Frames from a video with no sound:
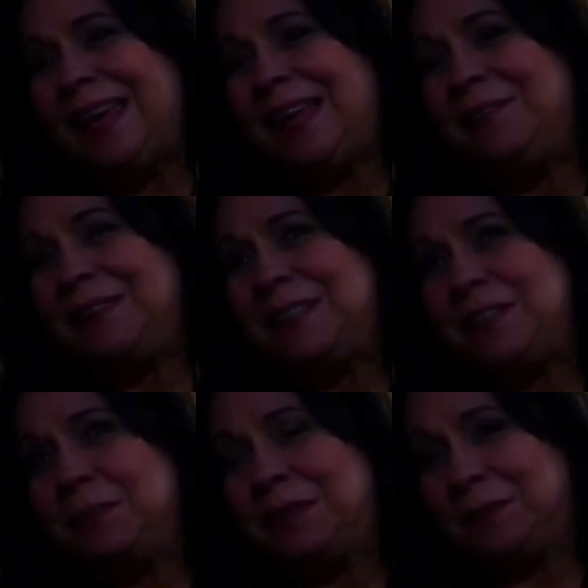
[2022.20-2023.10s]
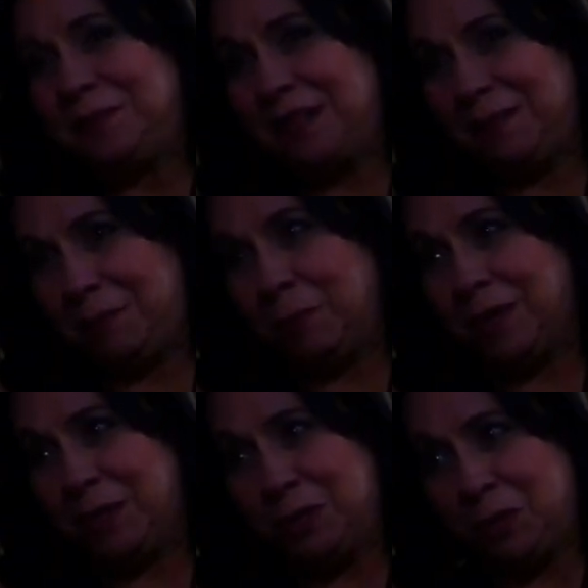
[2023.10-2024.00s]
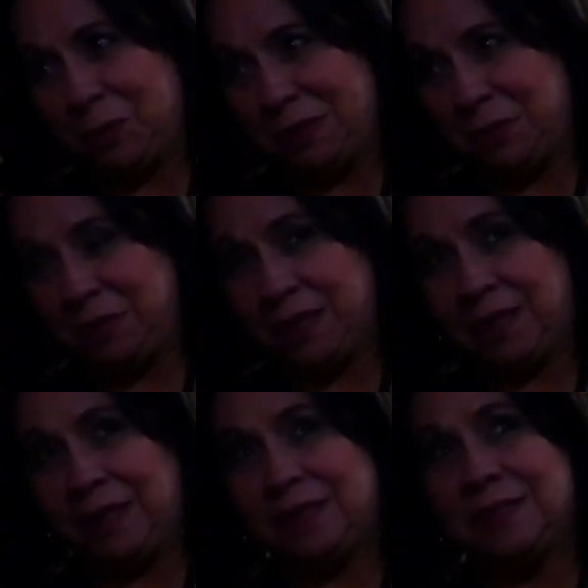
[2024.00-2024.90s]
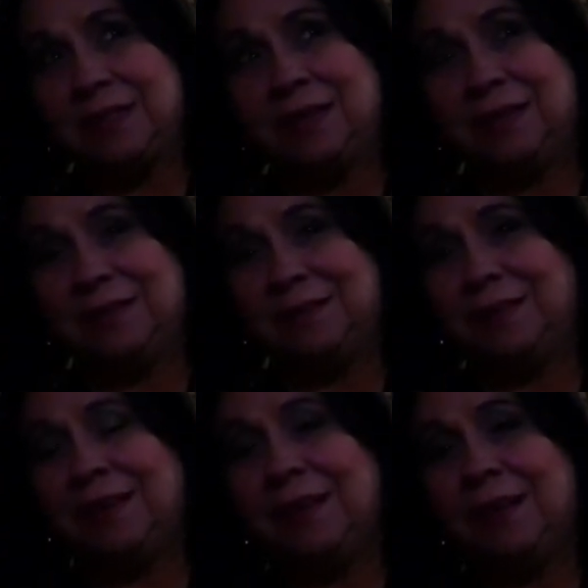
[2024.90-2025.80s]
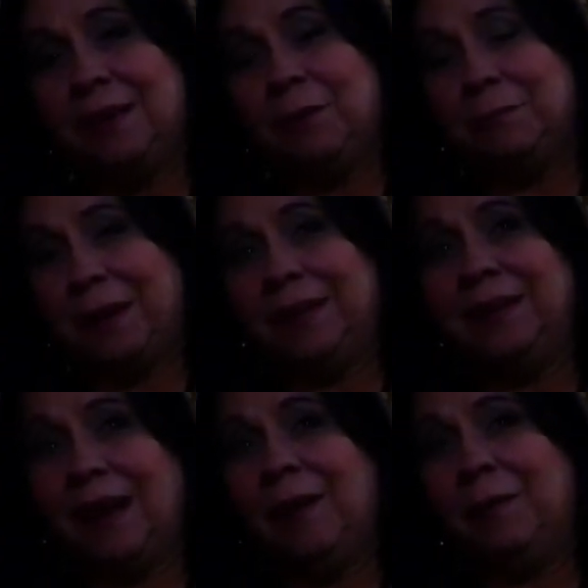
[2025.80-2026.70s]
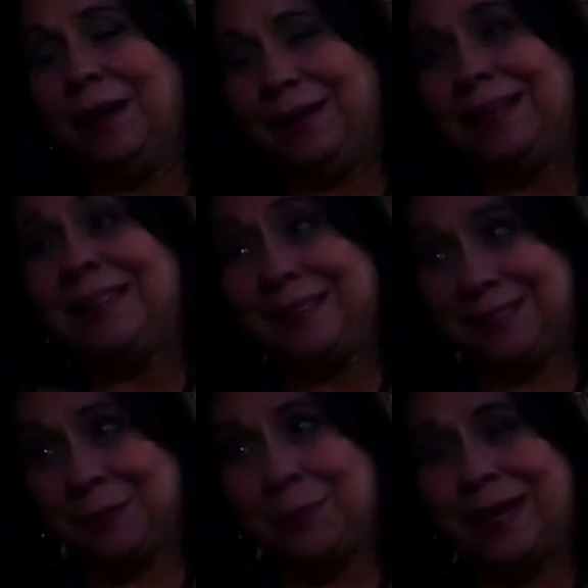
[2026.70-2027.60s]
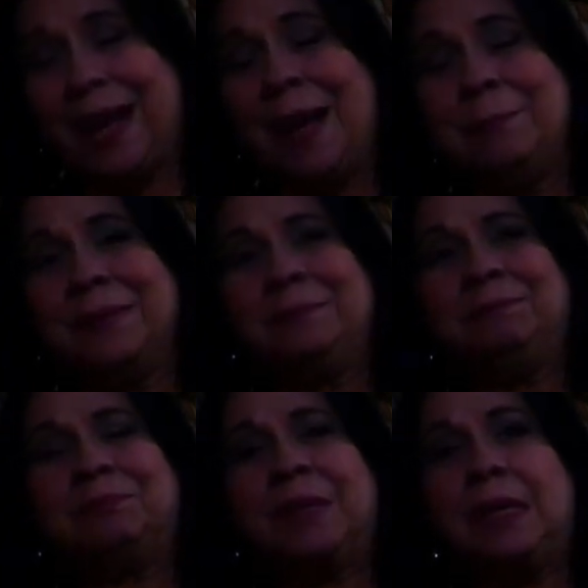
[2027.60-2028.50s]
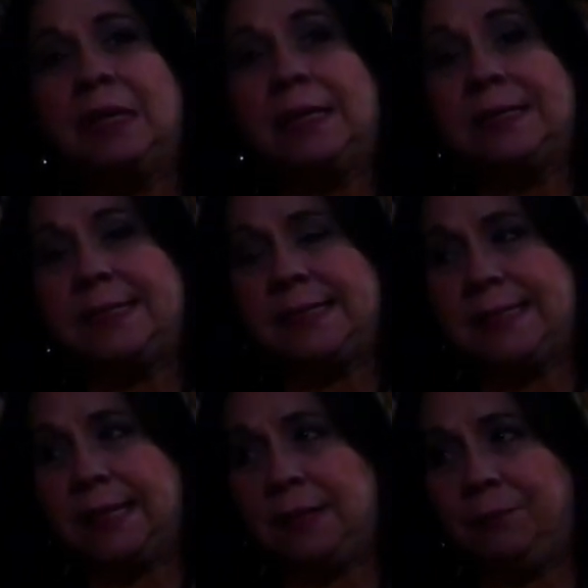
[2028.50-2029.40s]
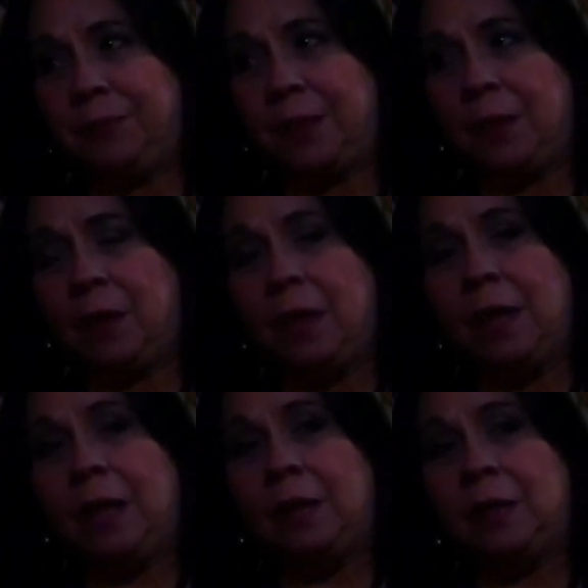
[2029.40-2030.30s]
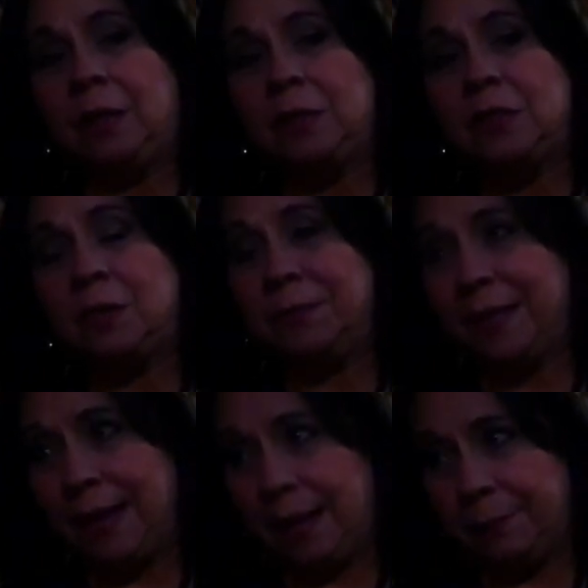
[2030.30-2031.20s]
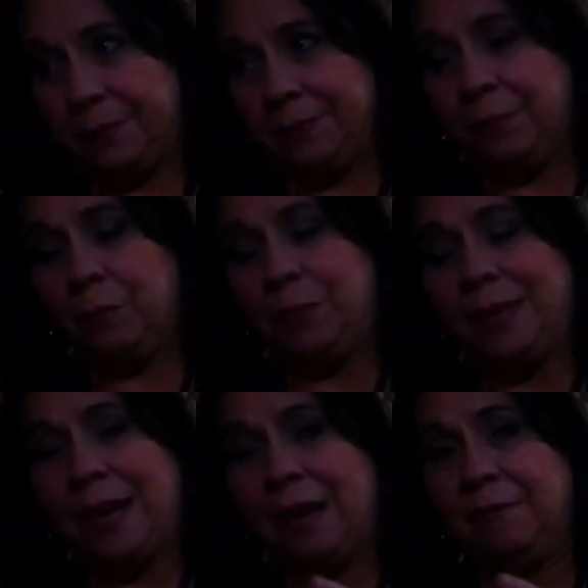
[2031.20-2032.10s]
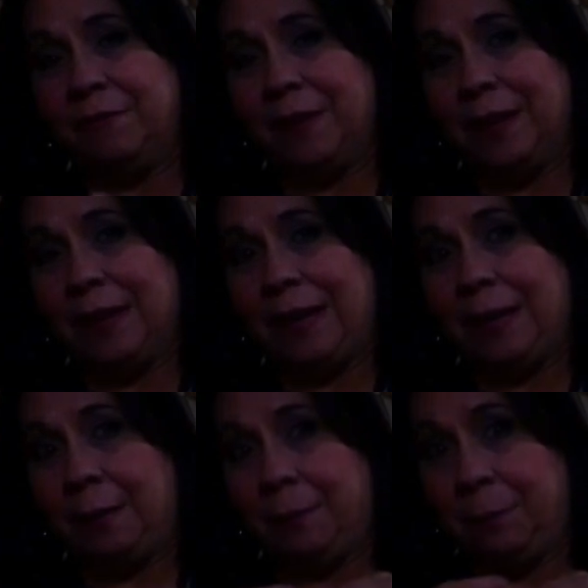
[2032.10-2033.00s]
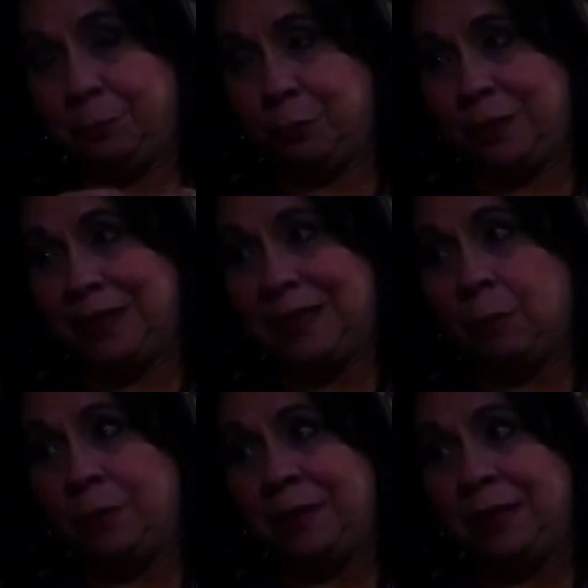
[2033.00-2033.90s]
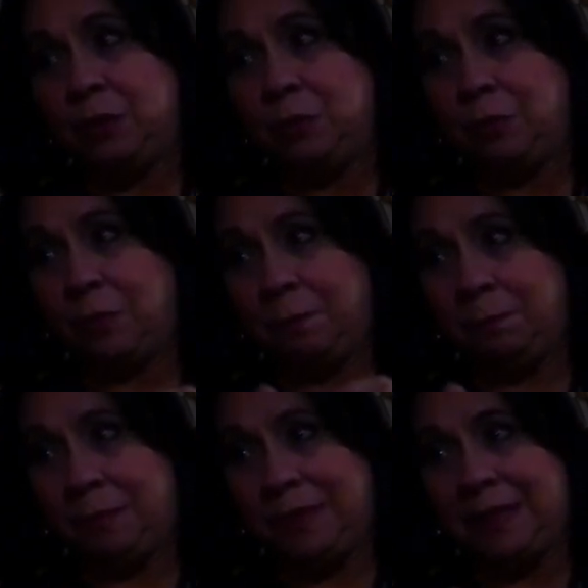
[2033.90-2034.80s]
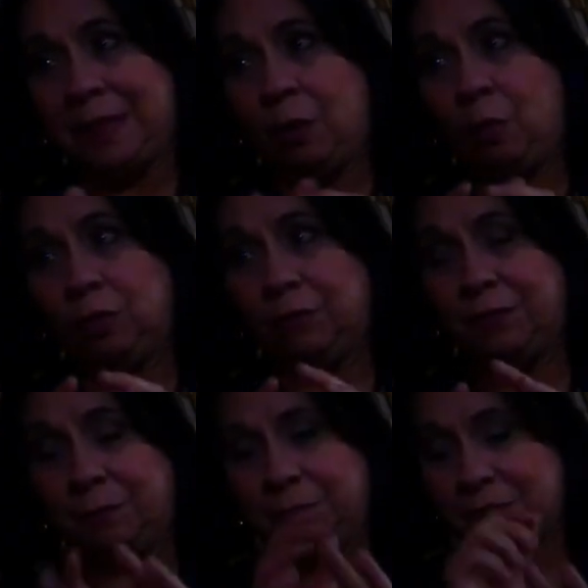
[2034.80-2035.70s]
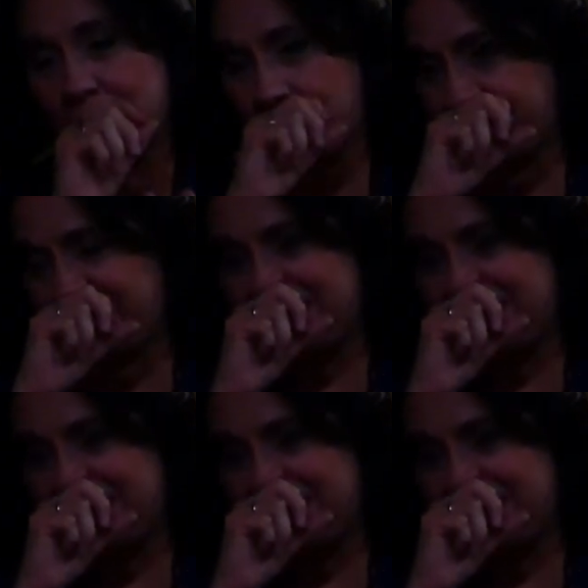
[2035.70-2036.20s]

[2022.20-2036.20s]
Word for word: Elba says to me, Rosalba, what are you doing today? I said, right now and I tell her what happened. She said, Something happened. We have, a project that we need to complete all of the stuff